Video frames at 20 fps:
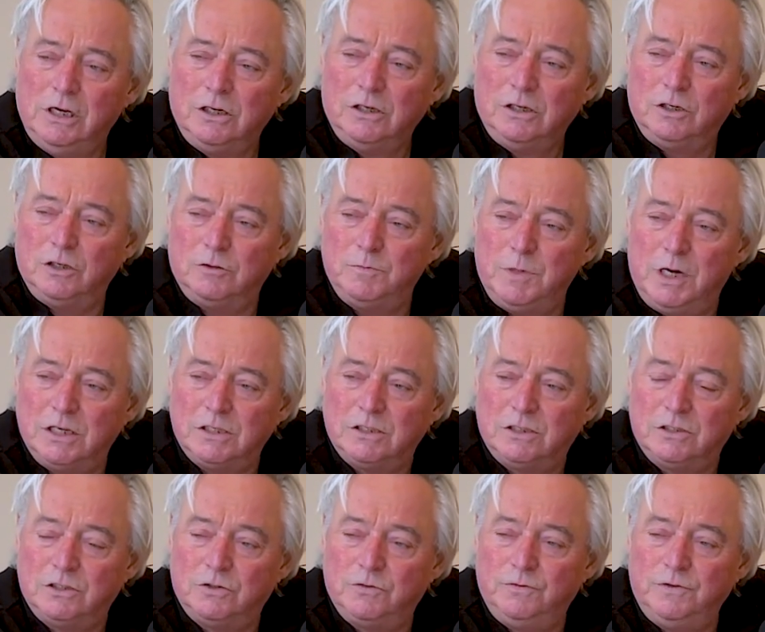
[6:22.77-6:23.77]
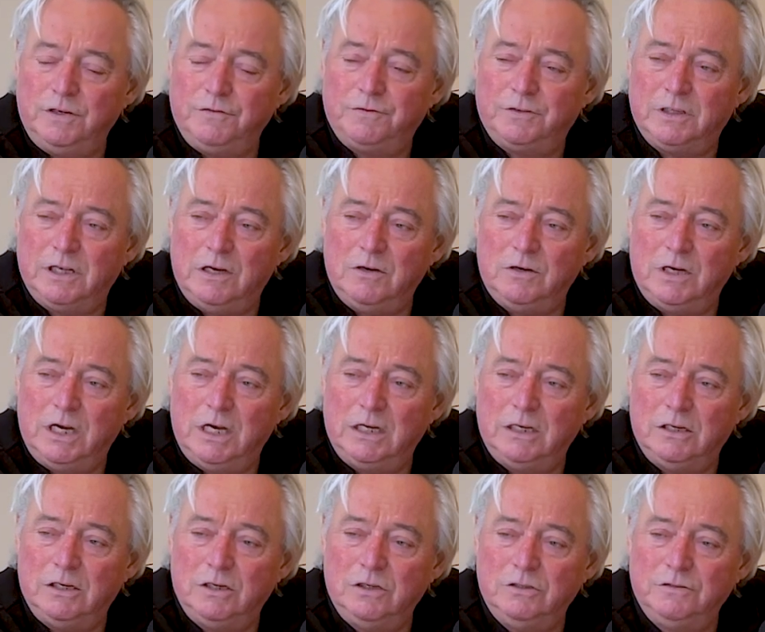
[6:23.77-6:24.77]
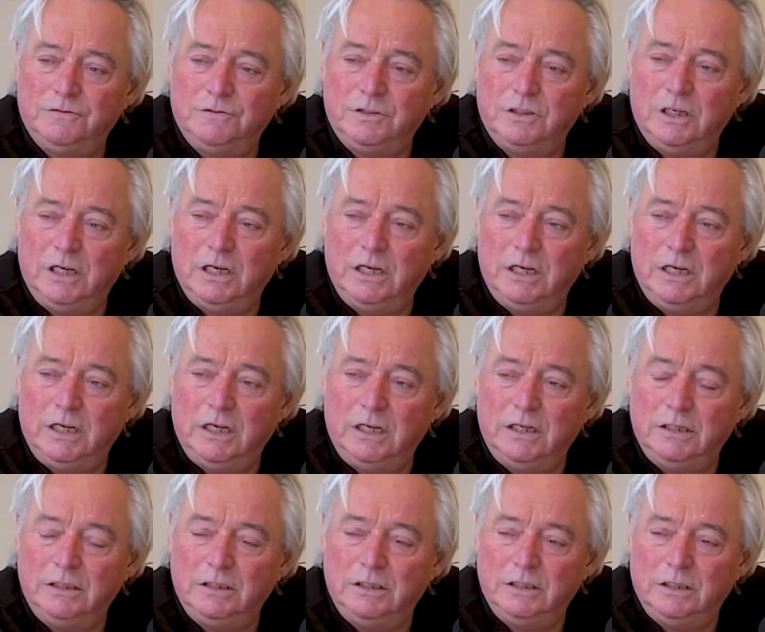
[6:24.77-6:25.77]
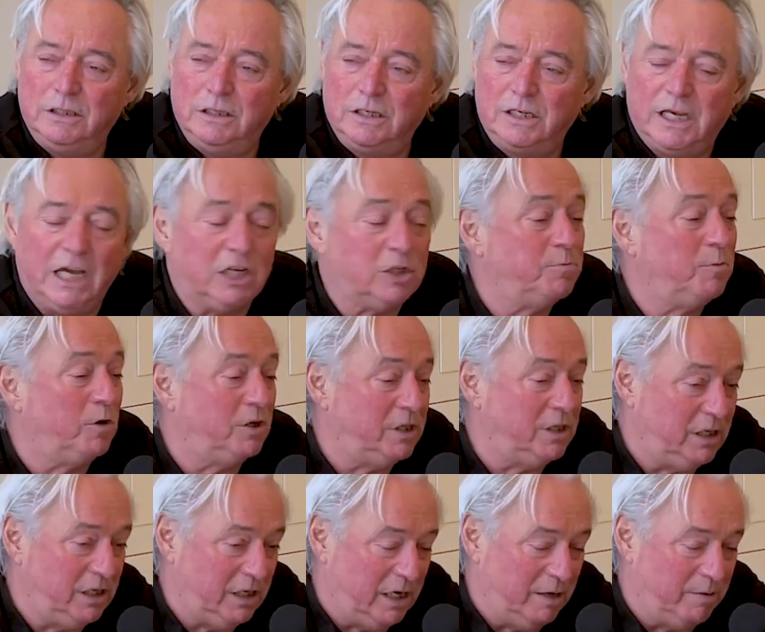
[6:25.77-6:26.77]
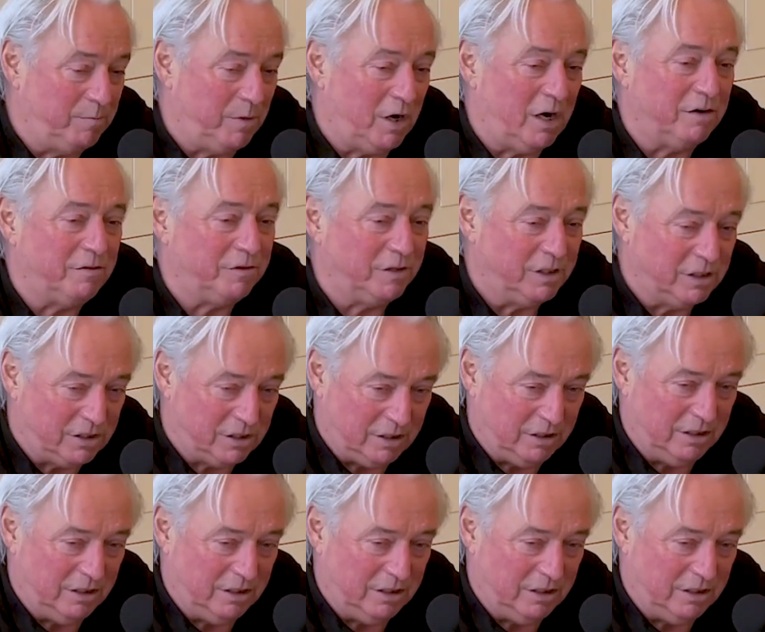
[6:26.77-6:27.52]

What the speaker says: Cutmaster Swift I had over, and Cash Money and Marvelous.